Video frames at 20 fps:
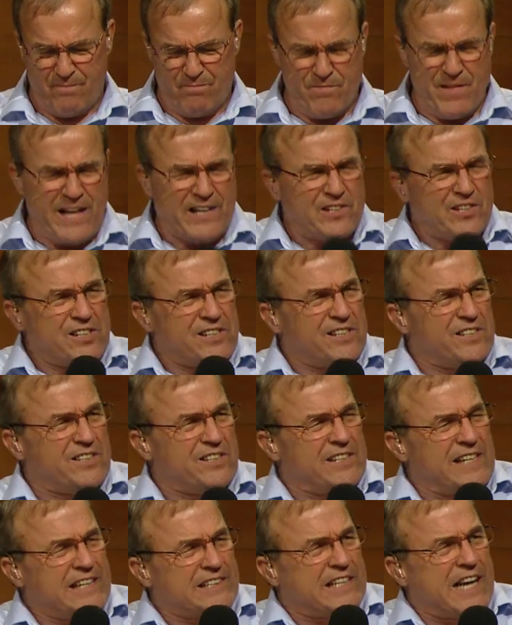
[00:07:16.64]
That's
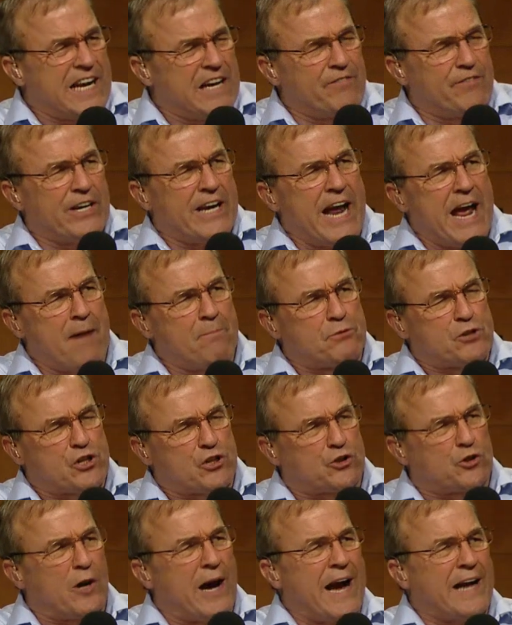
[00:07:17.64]
that's kind of an
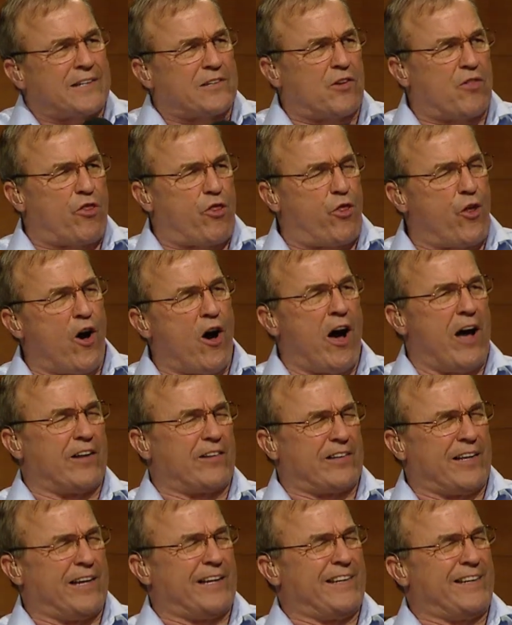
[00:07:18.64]
abstract
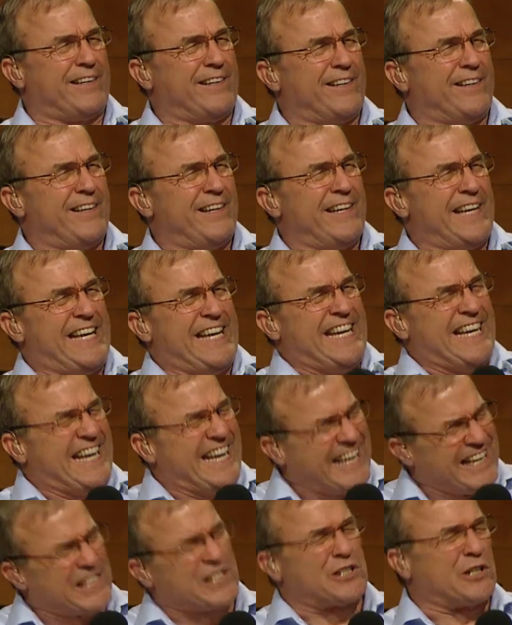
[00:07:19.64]
thought that He
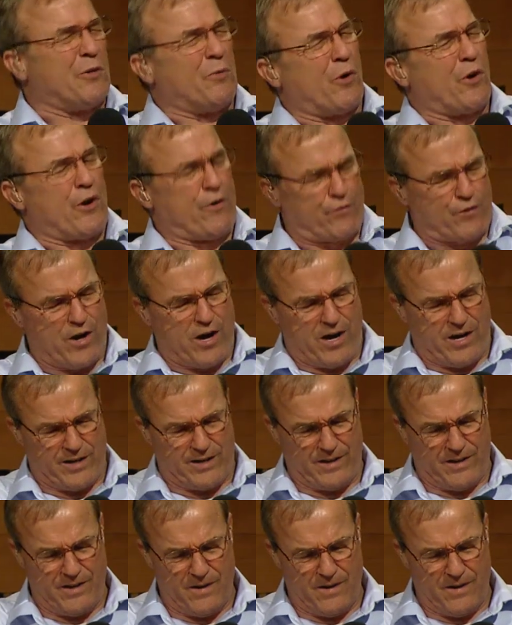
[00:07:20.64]
is the Word of God.